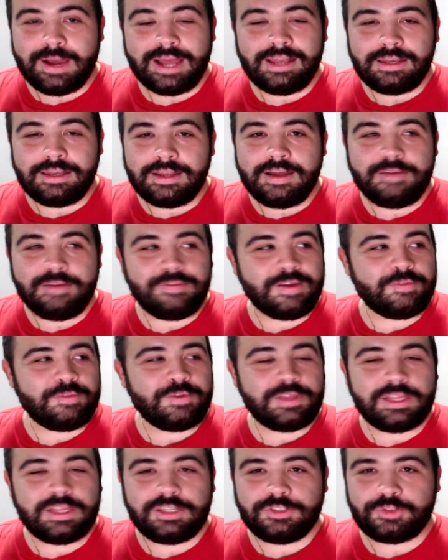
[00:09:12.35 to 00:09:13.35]
I love
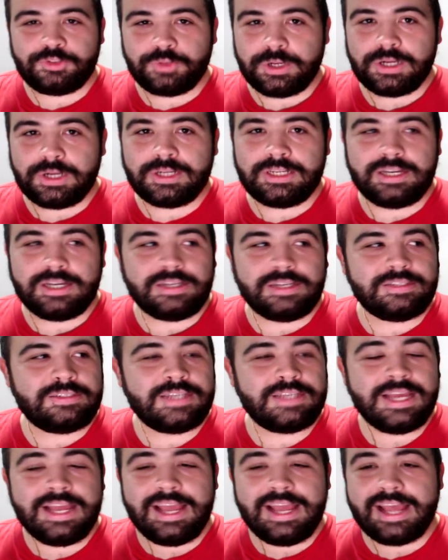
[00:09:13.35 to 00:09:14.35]
everything Trigger
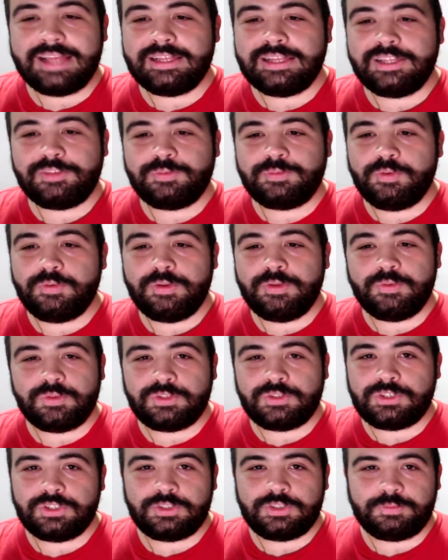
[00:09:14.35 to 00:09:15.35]
does, and this movie
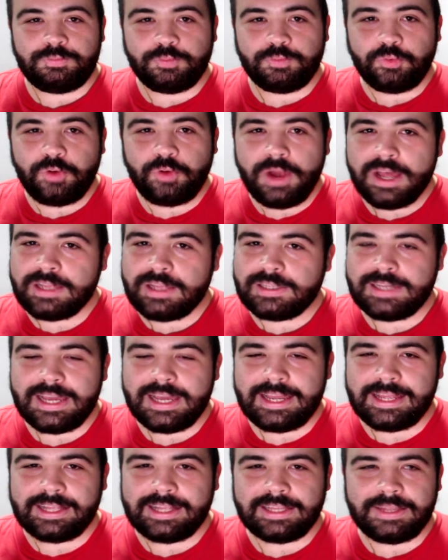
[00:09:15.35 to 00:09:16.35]
was just
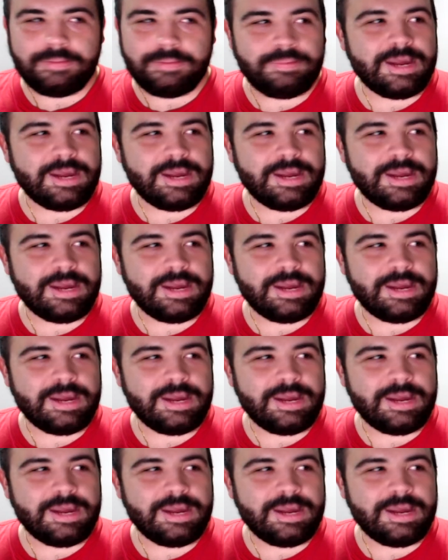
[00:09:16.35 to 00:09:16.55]
breathtakingly